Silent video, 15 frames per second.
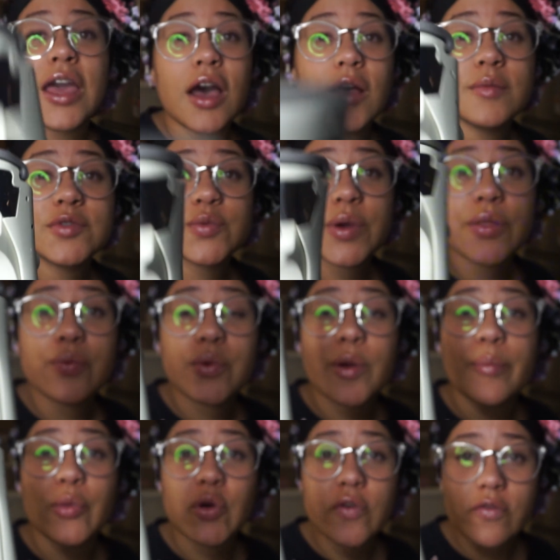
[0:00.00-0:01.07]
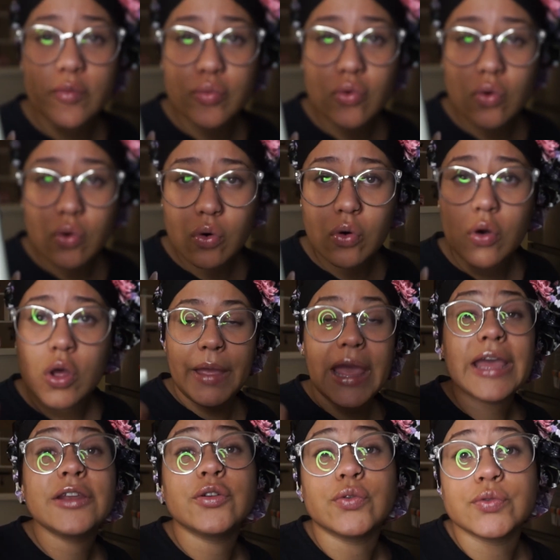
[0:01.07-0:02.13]
comes with removable
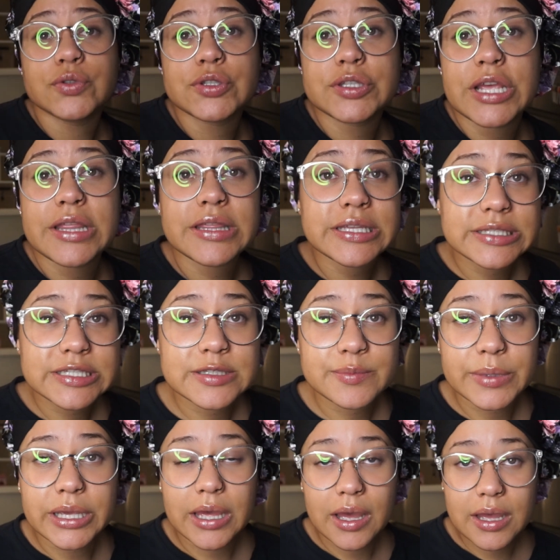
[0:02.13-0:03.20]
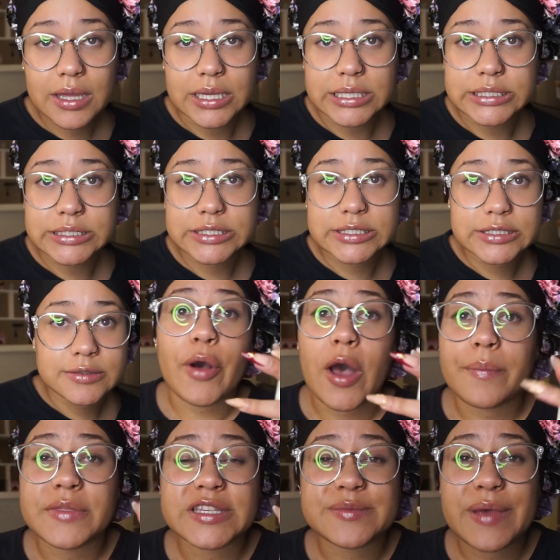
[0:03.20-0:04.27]
handles, and this is because
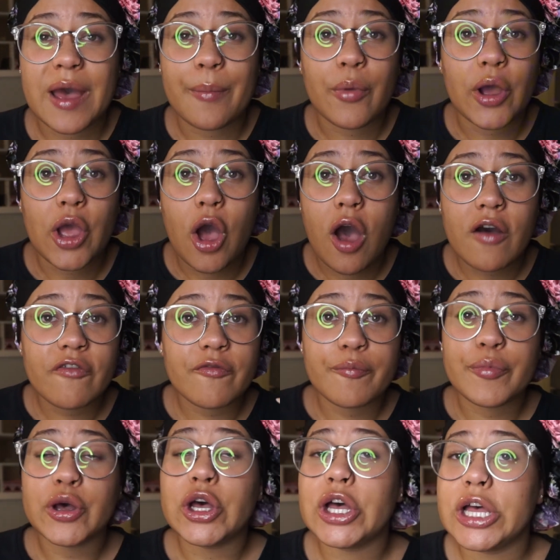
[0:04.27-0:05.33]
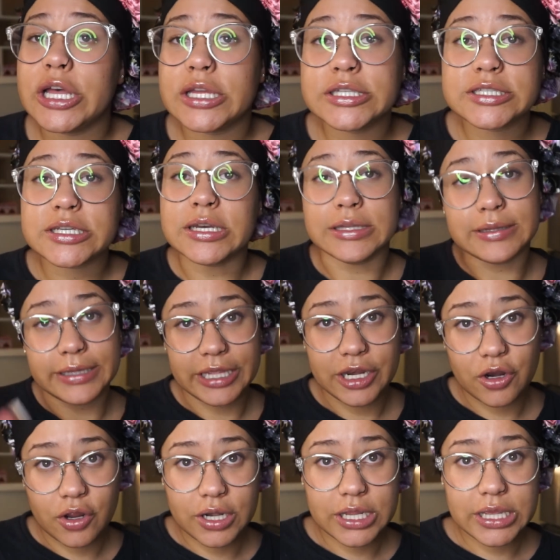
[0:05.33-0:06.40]
pop this bad boy off, put a lid
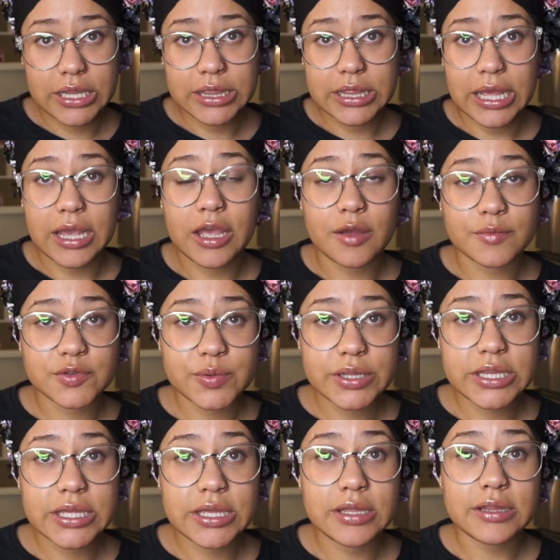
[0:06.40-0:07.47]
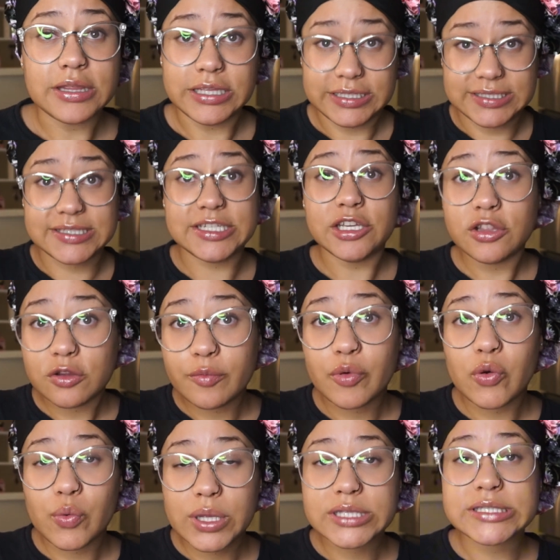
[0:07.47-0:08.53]
on it that comes with it, the
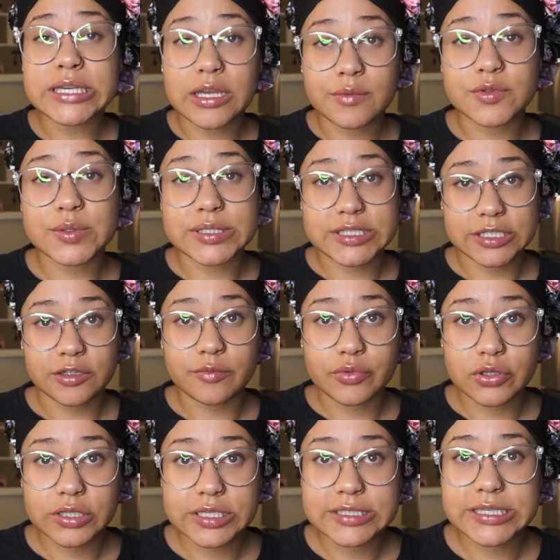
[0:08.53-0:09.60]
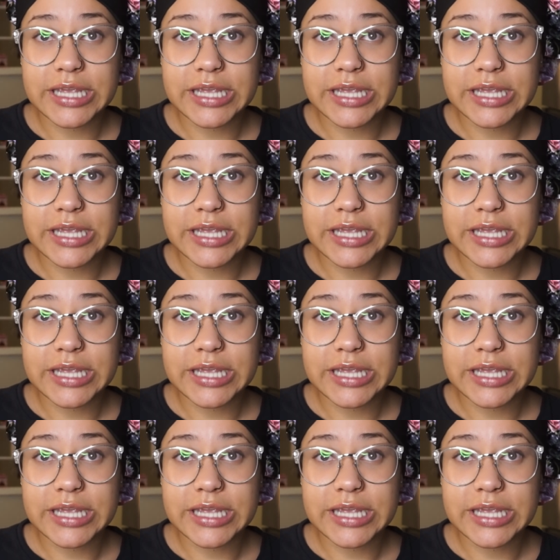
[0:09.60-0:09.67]
sealable ones. It comes with sealable lids,